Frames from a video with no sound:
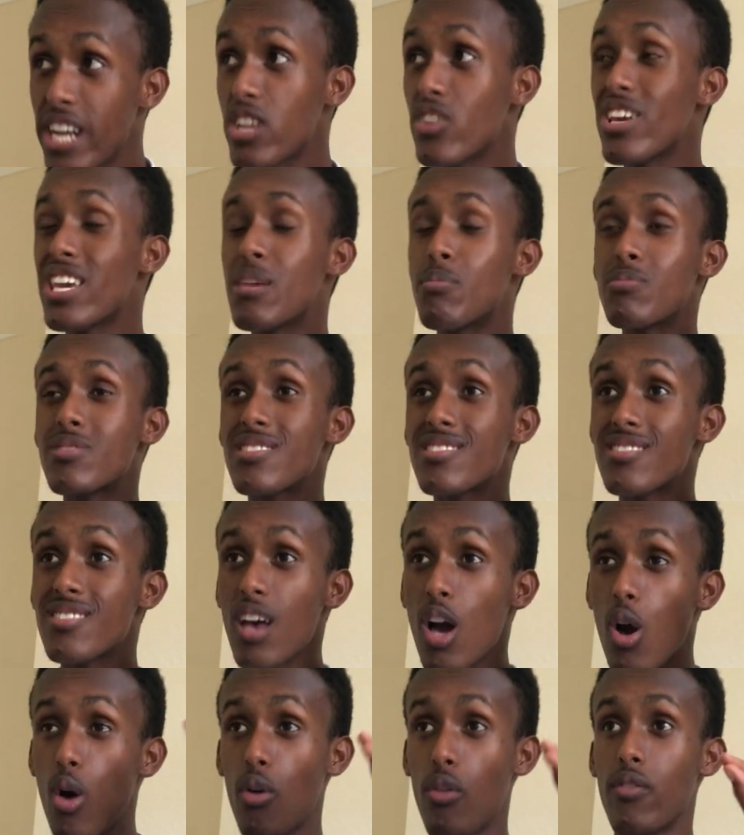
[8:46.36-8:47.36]

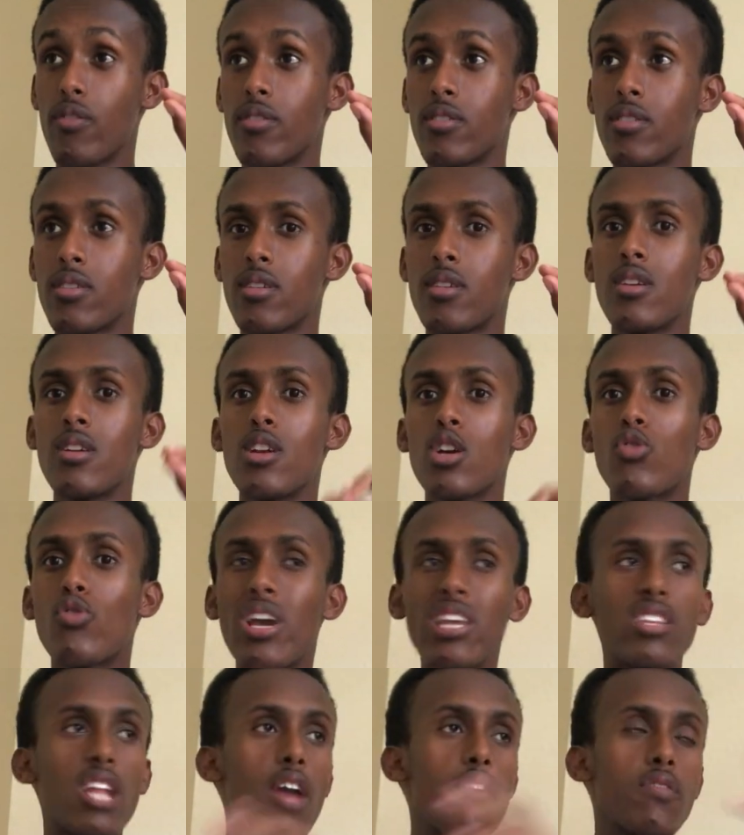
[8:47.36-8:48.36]
himself
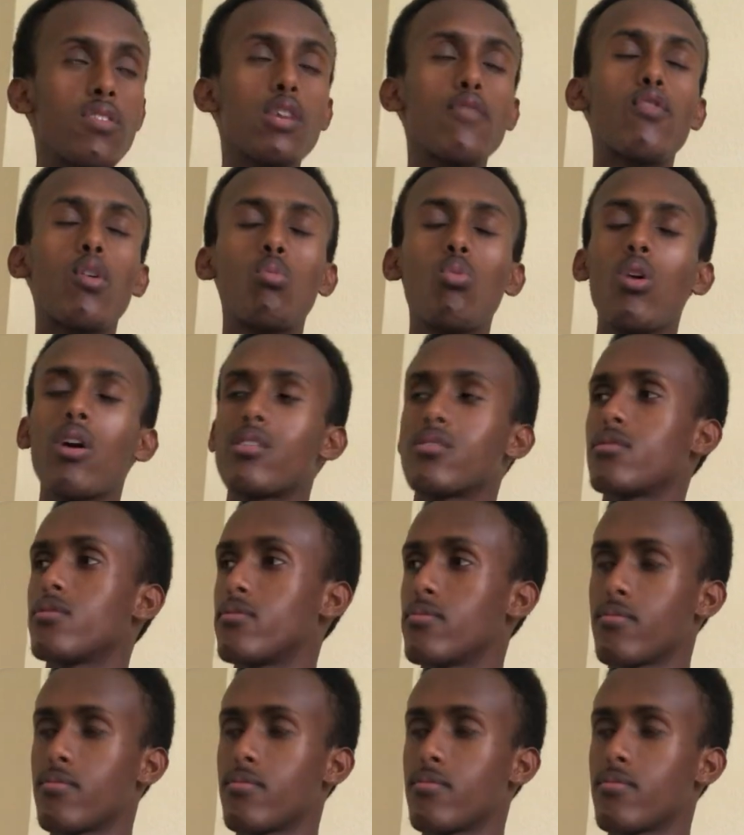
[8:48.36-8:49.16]
created everything from words,